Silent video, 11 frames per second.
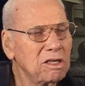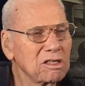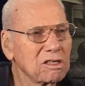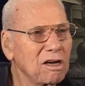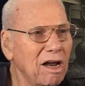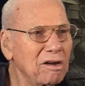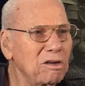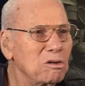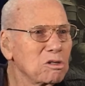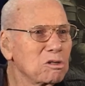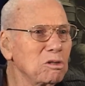Just got
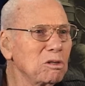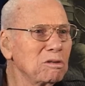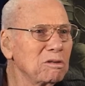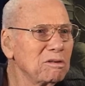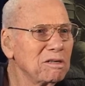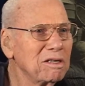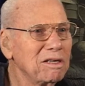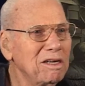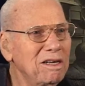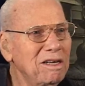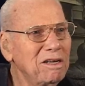used to it and
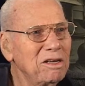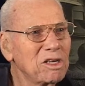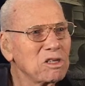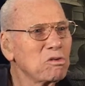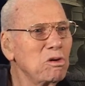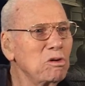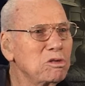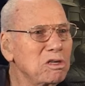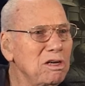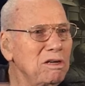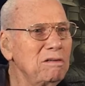it's just
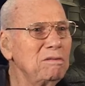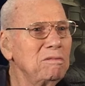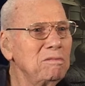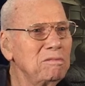routine.